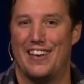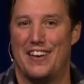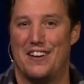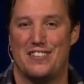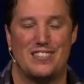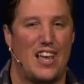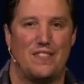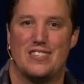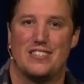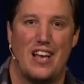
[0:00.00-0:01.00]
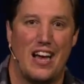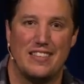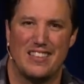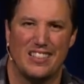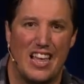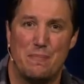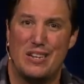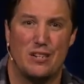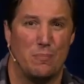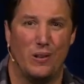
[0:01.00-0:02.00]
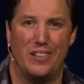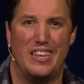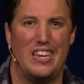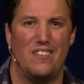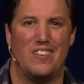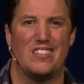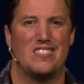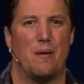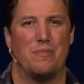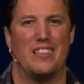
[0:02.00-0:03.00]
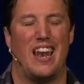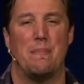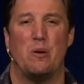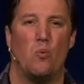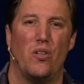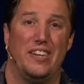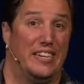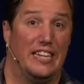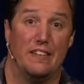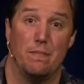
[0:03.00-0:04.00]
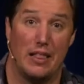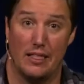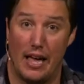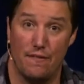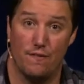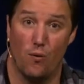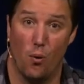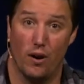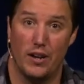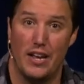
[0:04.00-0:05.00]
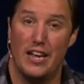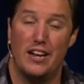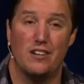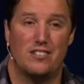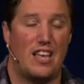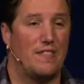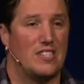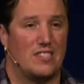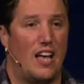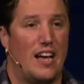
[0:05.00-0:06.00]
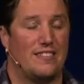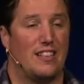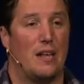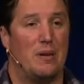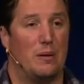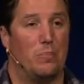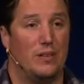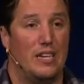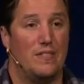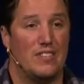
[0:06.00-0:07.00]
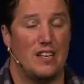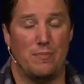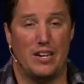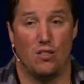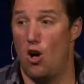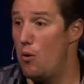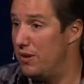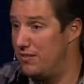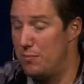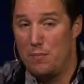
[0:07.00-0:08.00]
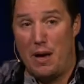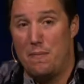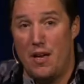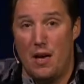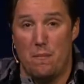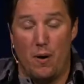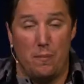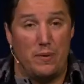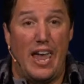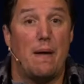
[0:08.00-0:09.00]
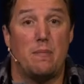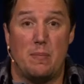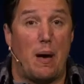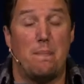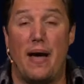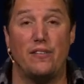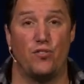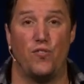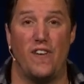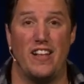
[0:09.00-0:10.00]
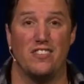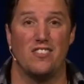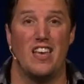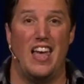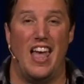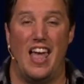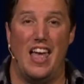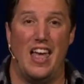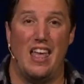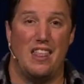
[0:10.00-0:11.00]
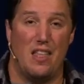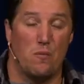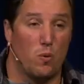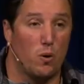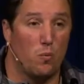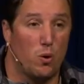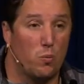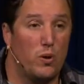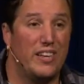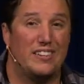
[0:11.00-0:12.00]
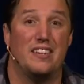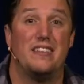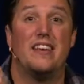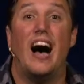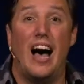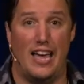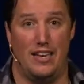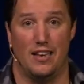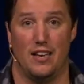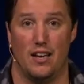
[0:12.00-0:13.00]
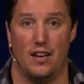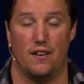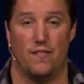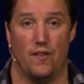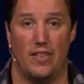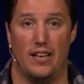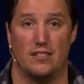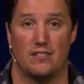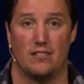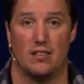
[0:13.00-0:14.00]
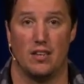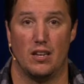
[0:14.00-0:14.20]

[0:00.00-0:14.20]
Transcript: Here's 7 signs that led me to believe in something that I'd be willing to give my life for. Here's 7 signs that led me to believe in something along with some of what came to be my best friends, and were willing to die for this